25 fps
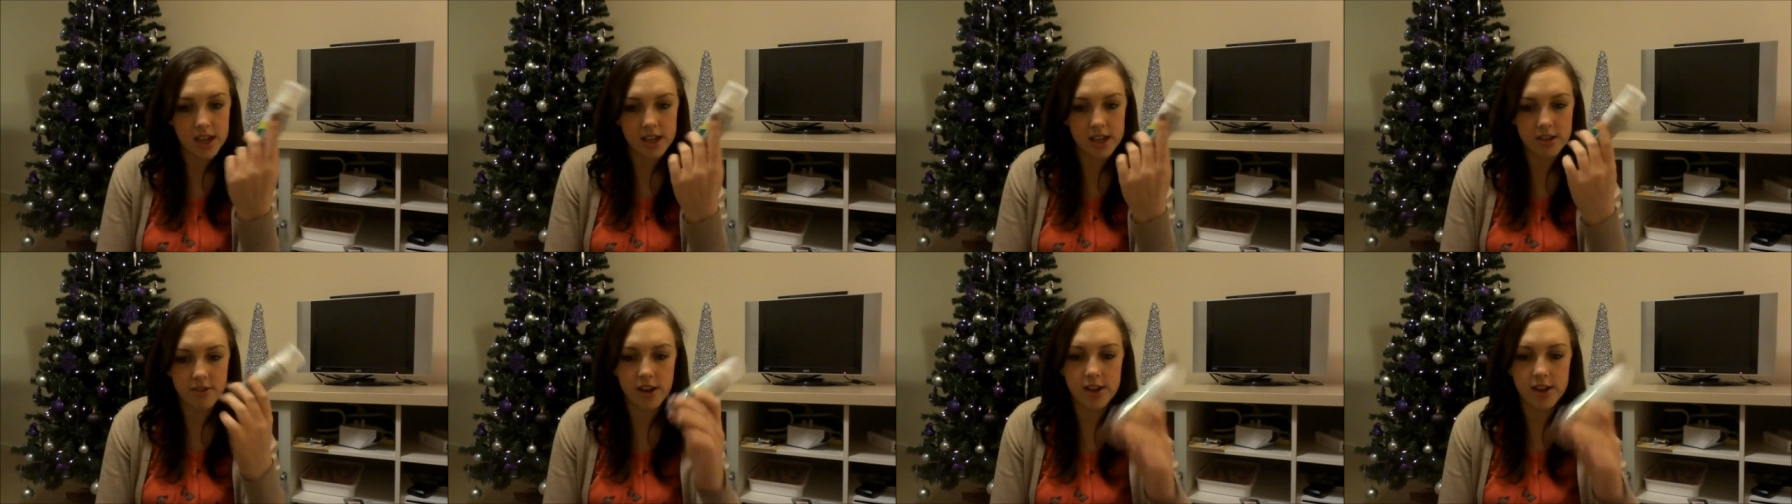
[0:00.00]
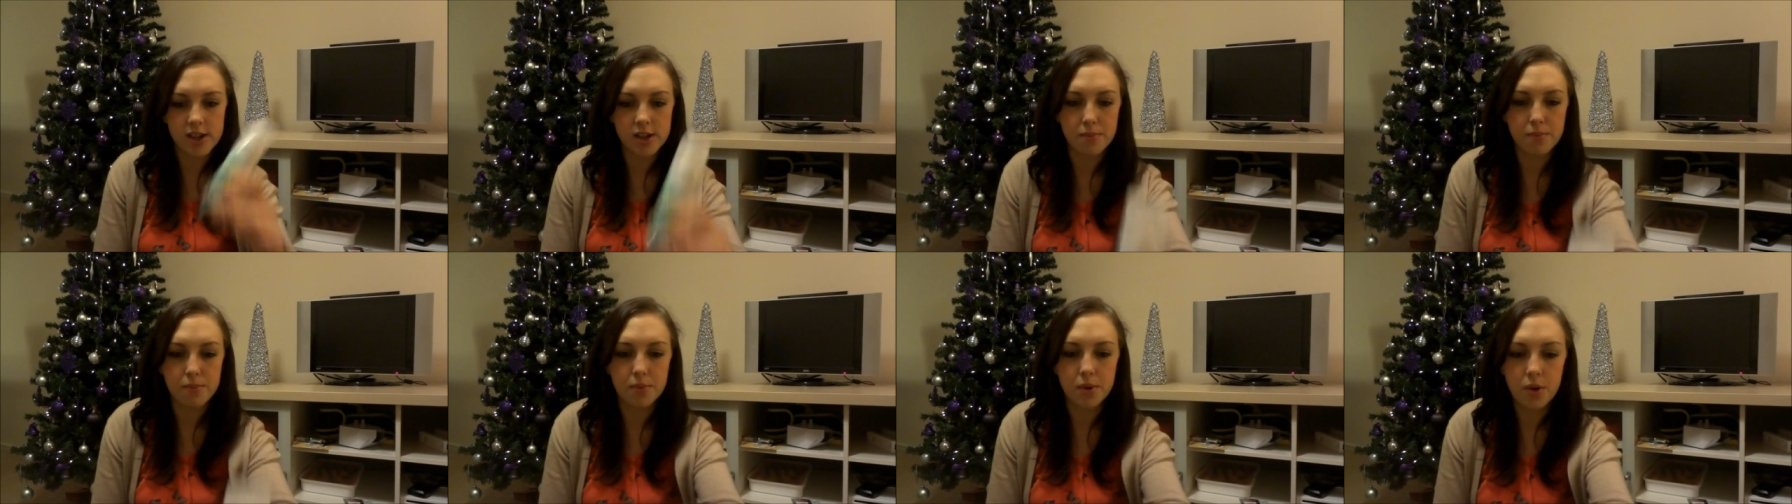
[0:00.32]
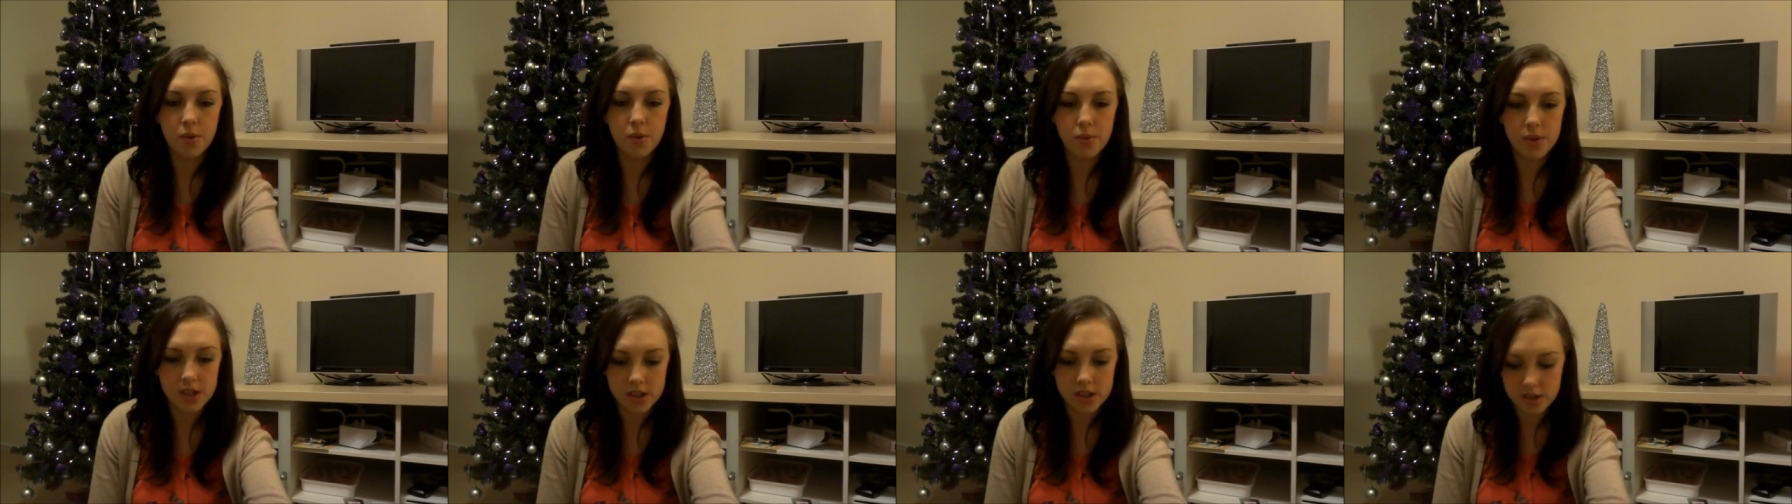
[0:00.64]
dry
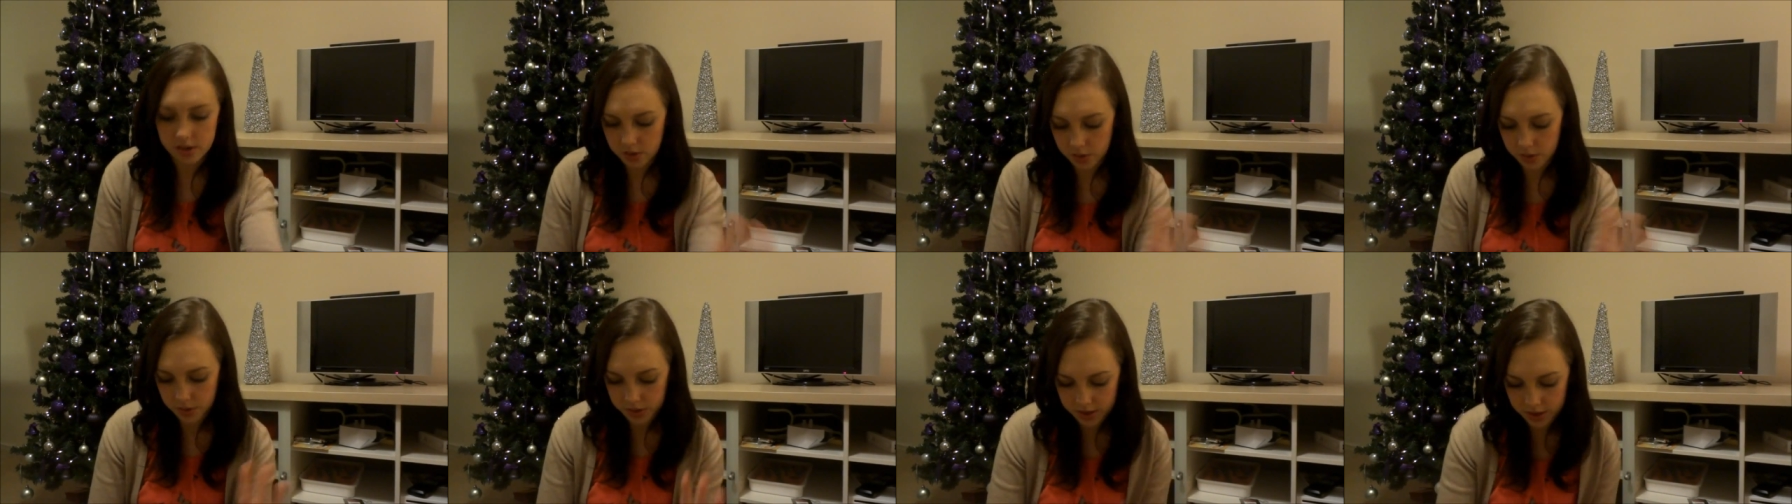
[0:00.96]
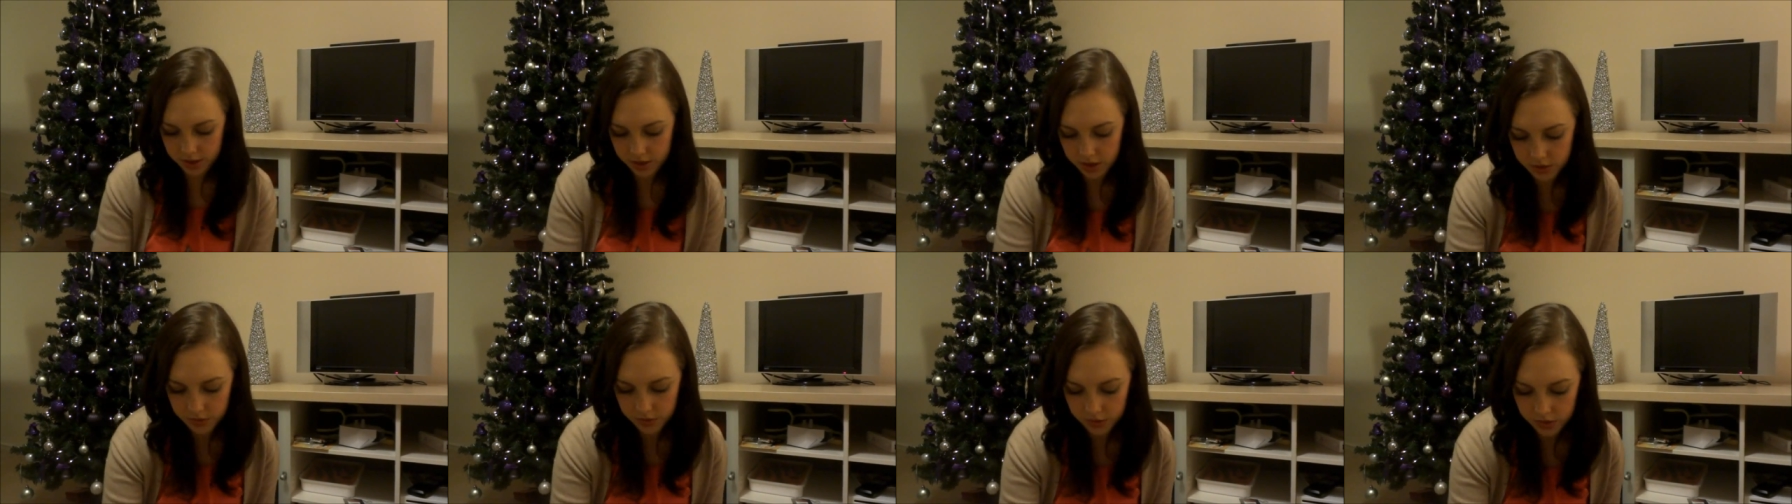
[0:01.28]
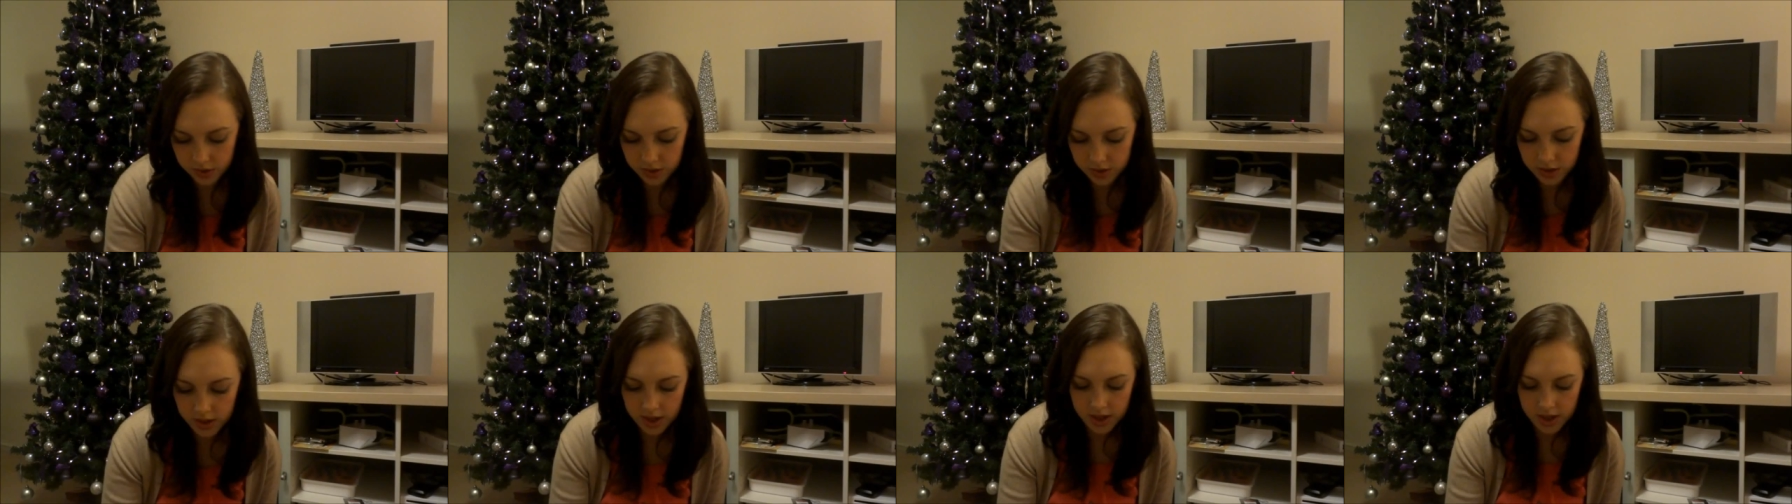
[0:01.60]
shampoo, which is always
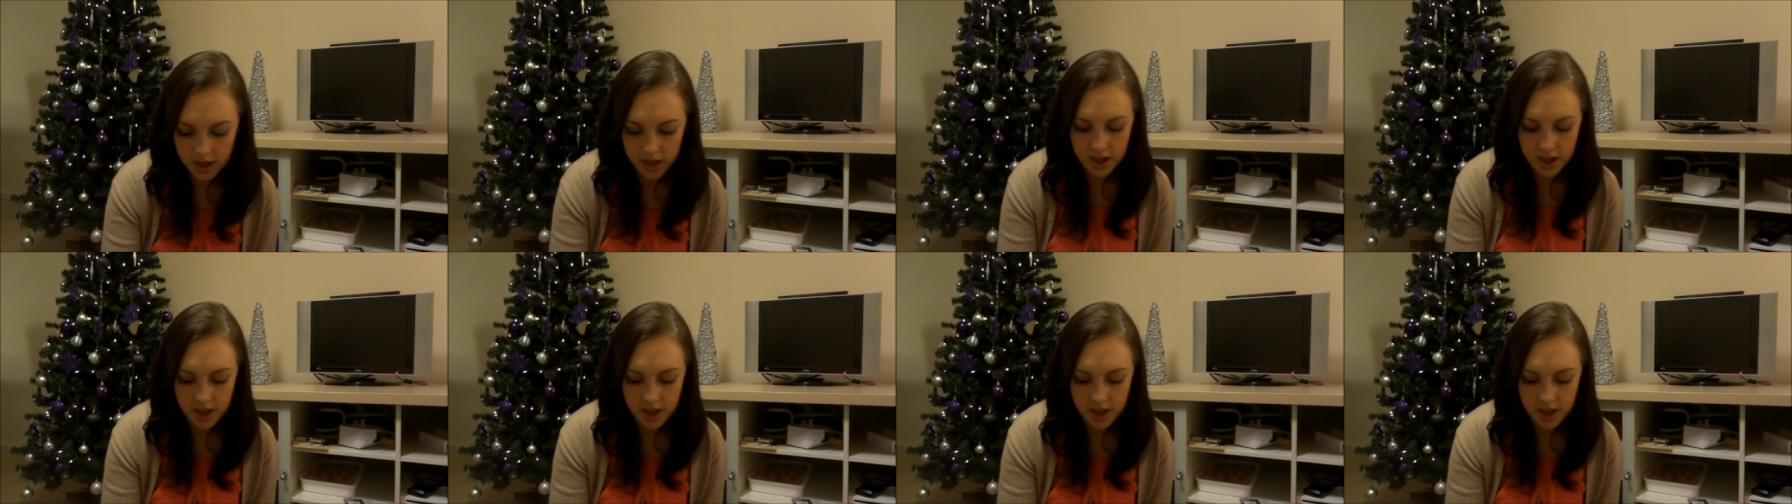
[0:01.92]
useful.